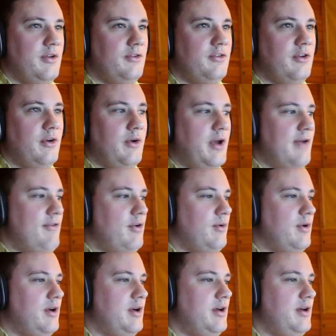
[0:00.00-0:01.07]
So
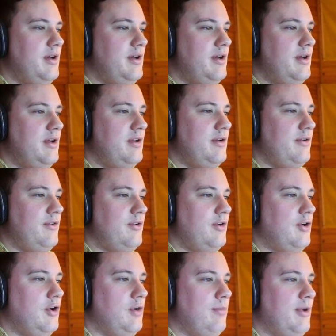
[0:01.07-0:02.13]
everyone... There's a
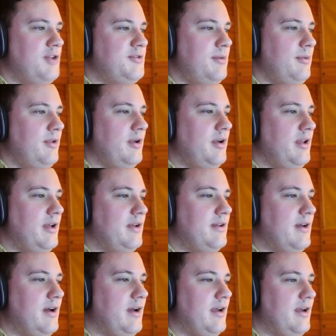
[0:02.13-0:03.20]
whole bunch of people that are, like,
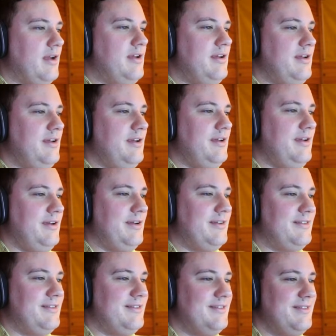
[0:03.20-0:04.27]
dying.
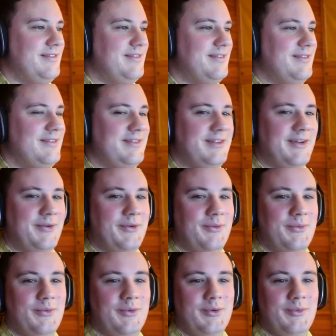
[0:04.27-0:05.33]
Like,
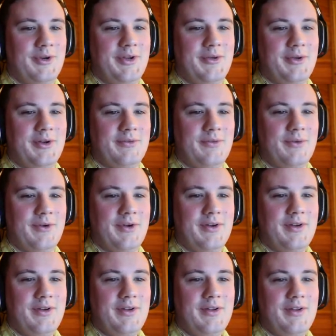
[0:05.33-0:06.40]
what are you here for?
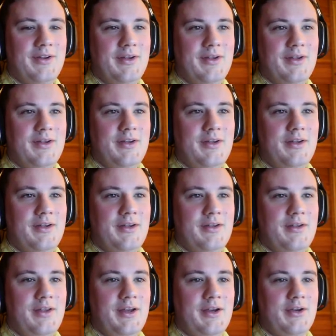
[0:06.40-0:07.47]

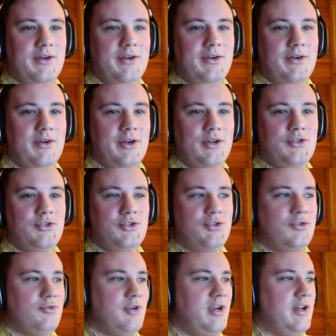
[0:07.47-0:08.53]
Yeah, go get
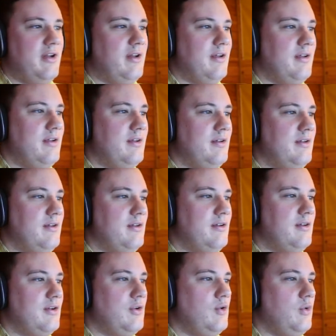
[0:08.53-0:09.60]
treated.
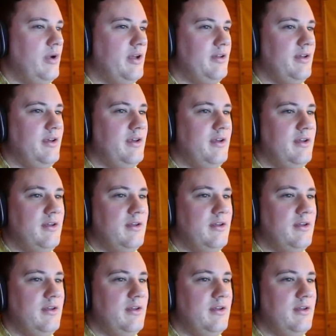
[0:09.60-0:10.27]
Quickly.